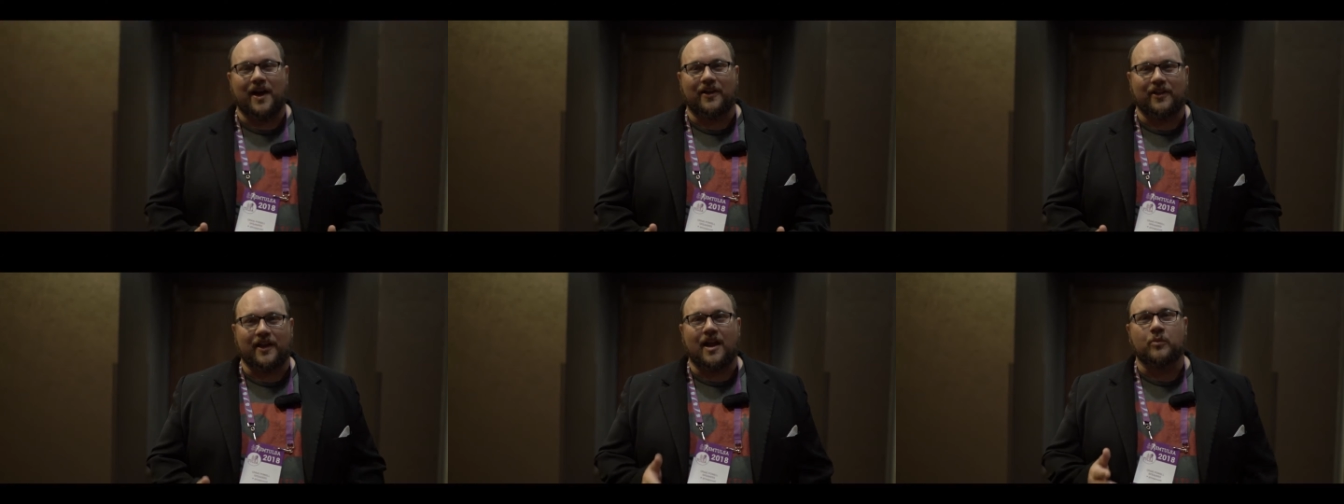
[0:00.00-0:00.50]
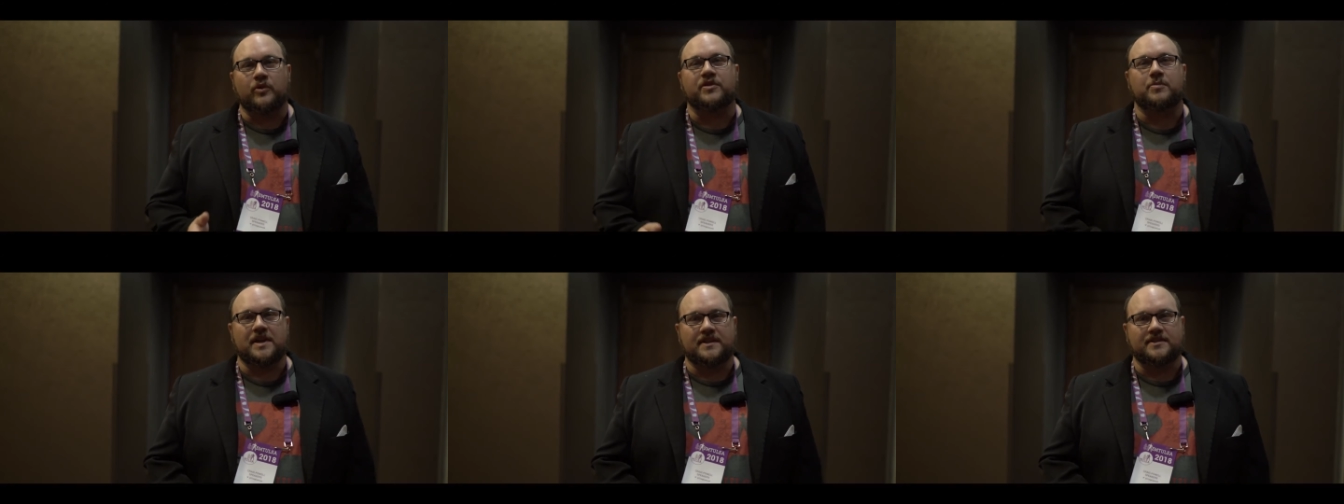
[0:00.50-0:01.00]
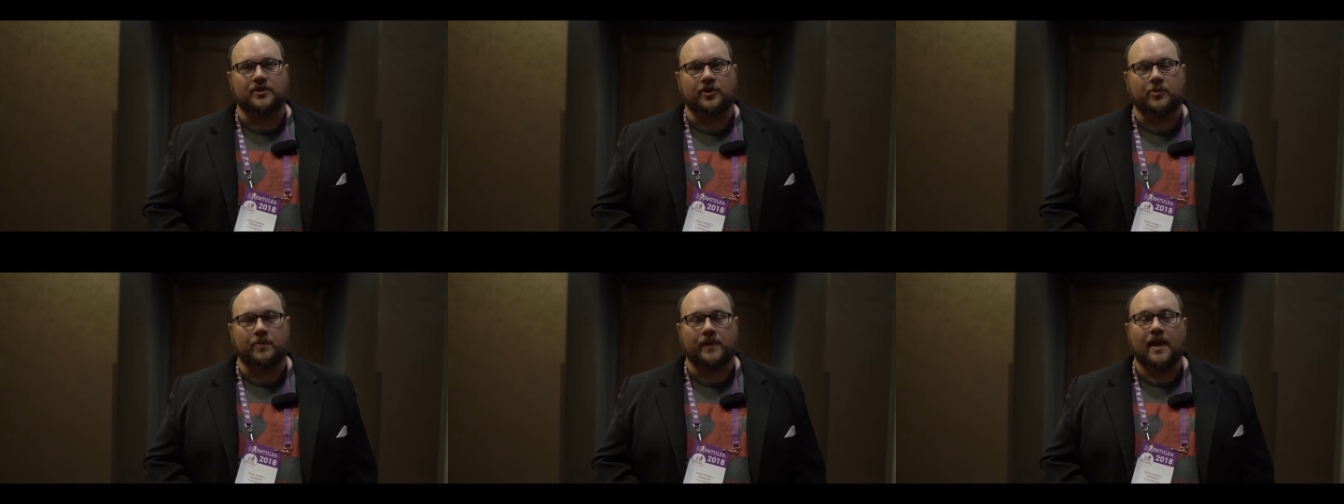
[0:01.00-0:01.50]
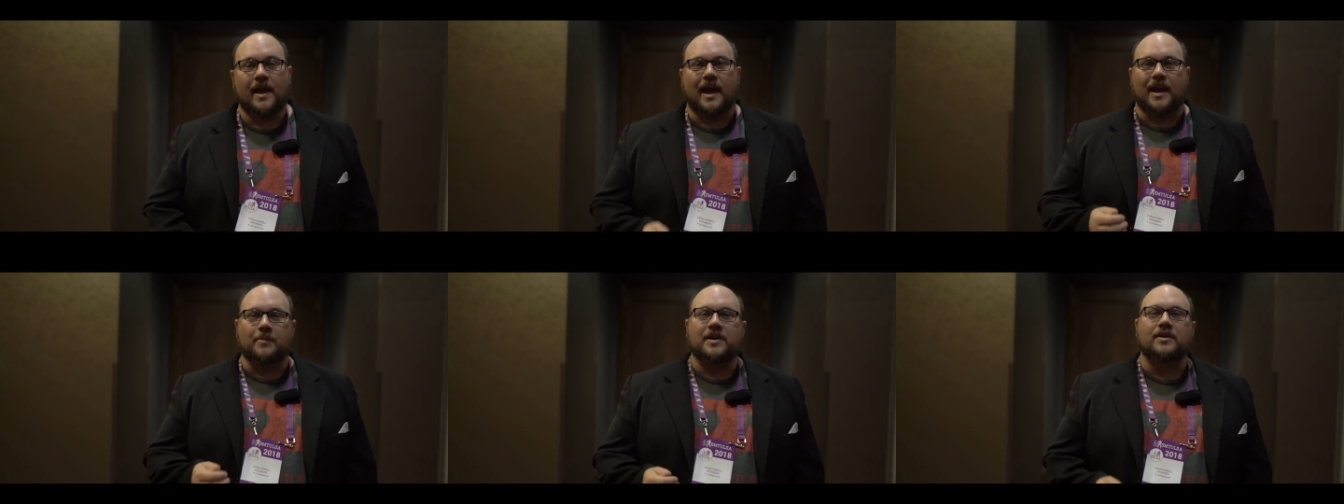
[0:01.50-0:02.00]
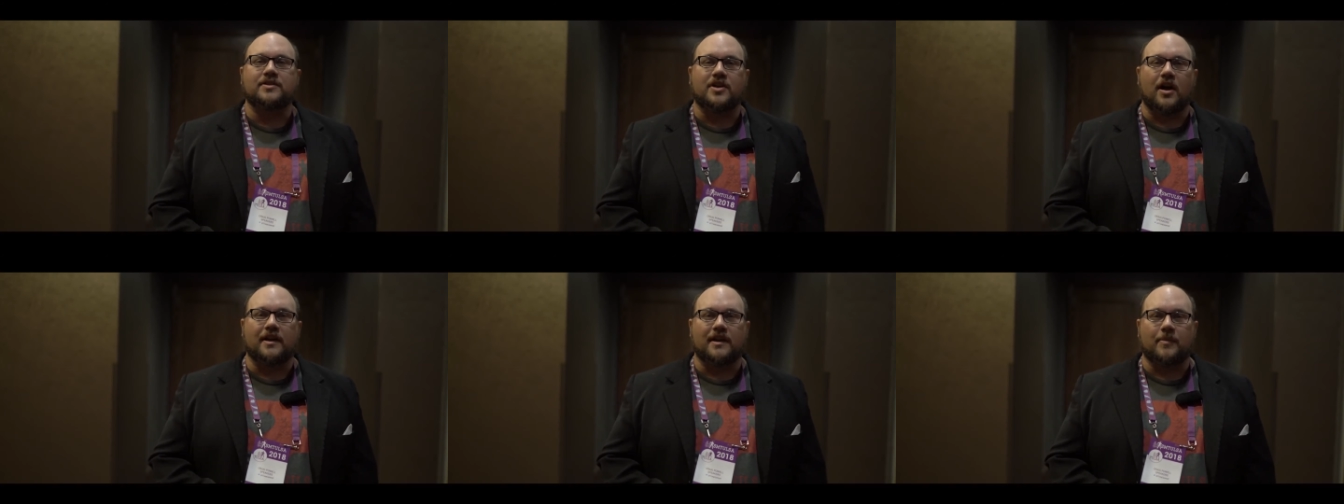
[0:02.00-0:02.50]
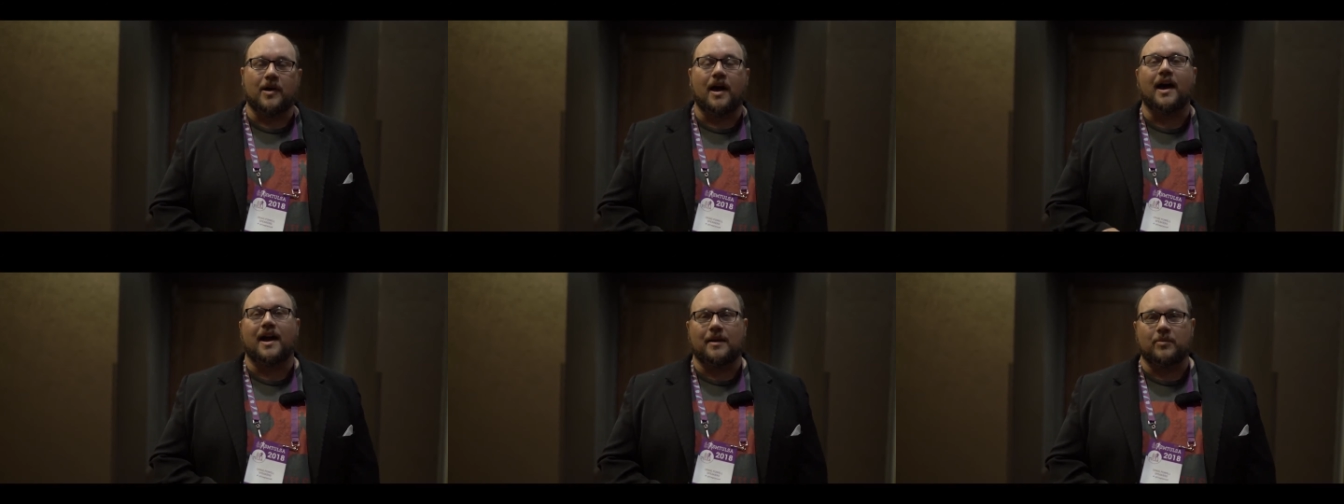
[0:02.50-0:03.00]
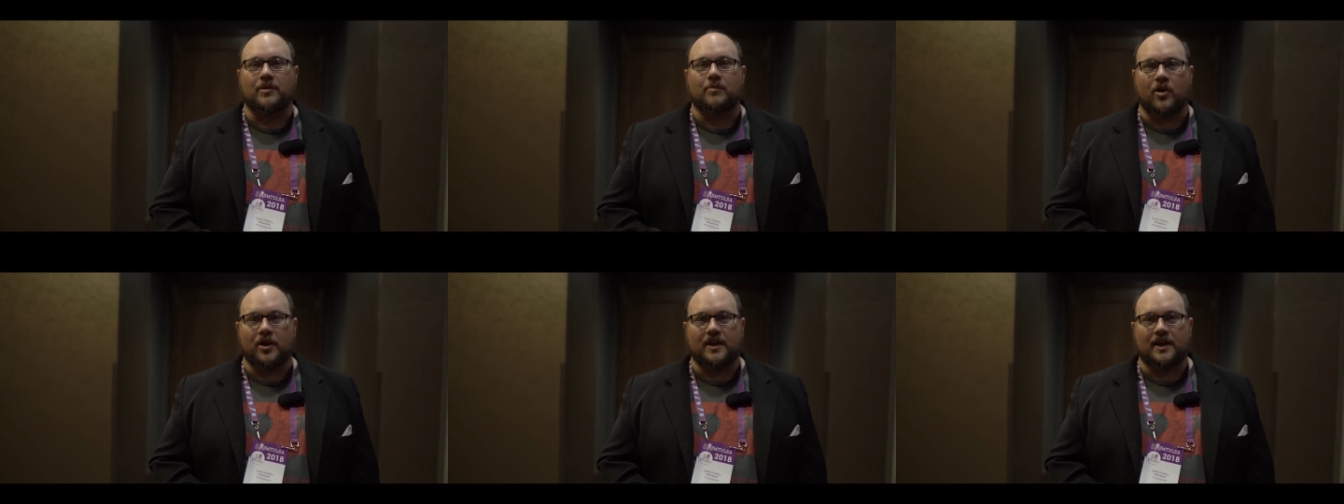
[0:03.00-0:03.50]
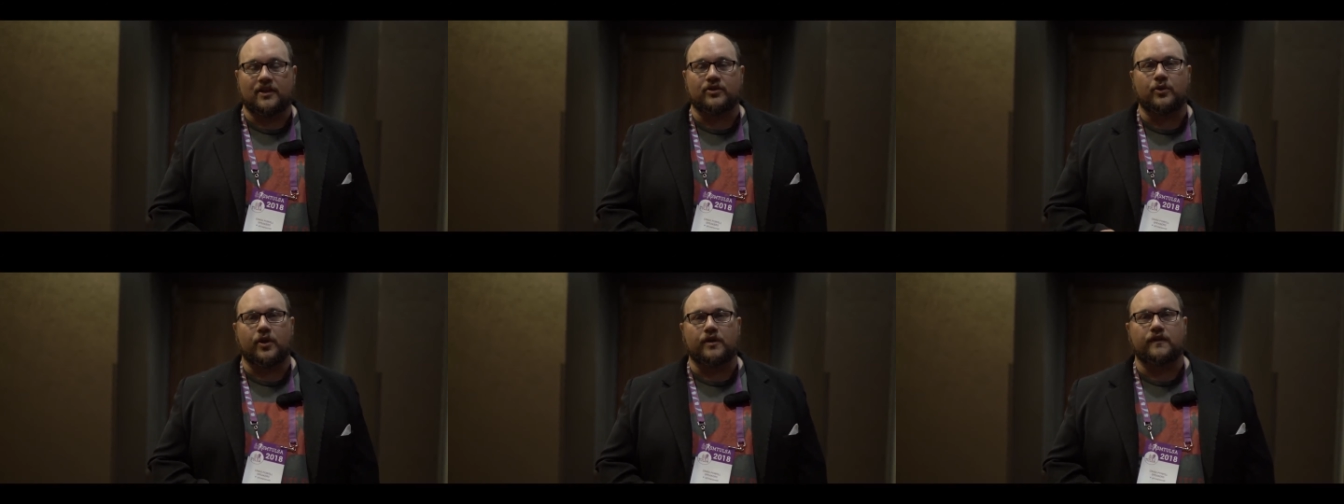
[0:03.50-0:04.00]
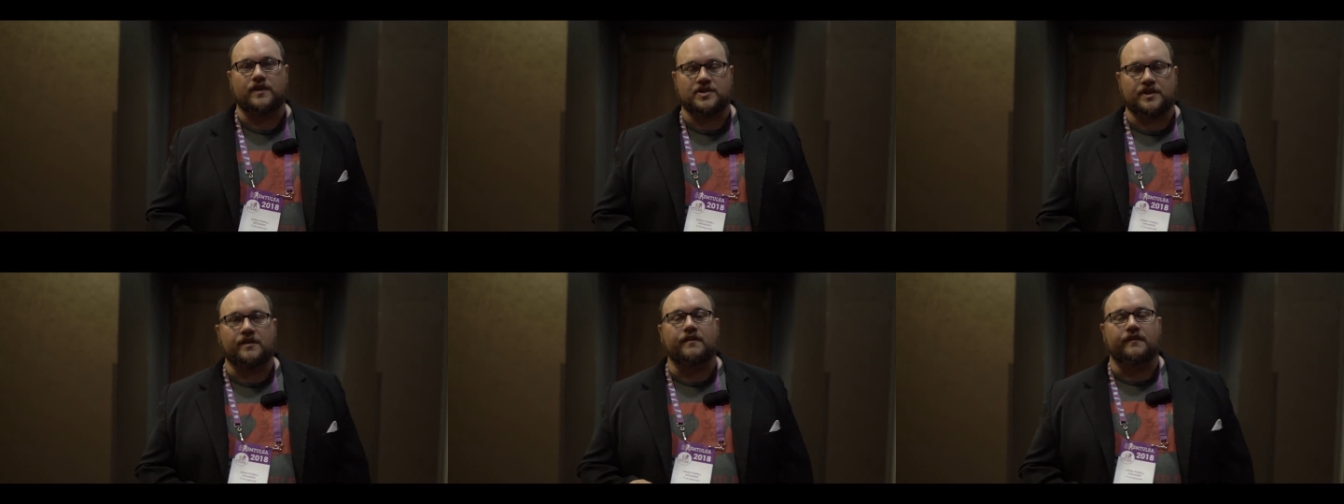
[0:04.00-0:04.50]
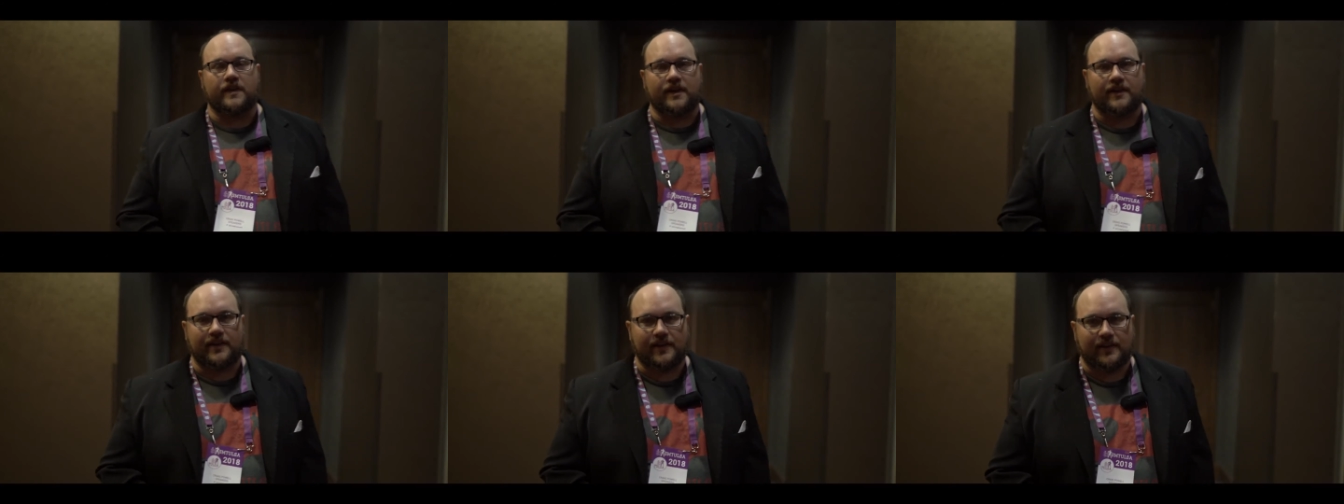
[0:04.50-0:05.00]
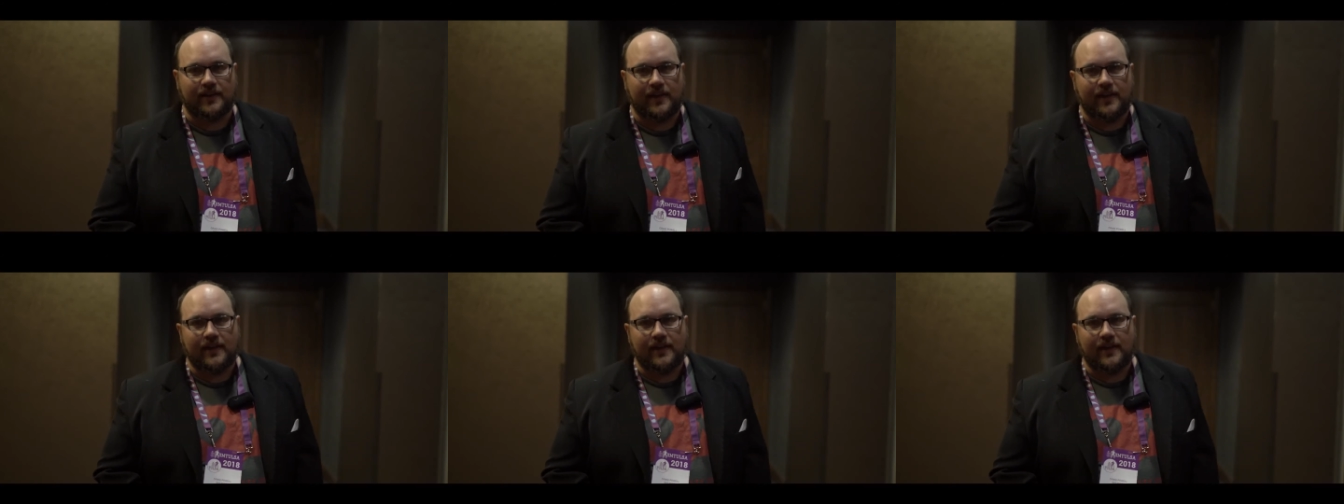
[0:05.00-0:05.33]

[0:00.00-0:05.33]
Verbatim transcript: Powell and I'm with Meeks Group, and I'm here talking about hybrid marketing through our division Varied.